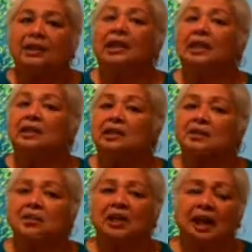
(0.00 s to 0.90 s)
Candy
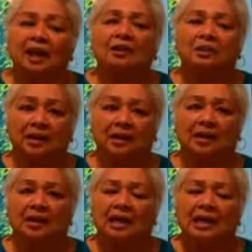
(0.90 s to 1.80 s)
Store Gallery
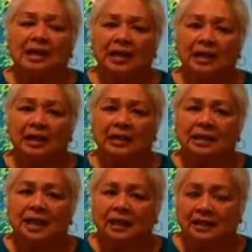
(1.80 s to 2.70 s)
and
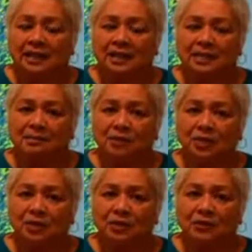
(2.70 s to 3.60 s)
Adeliza
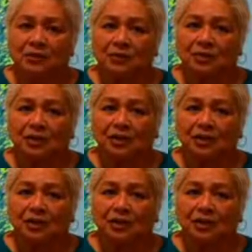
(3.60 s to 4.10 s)
McHugh's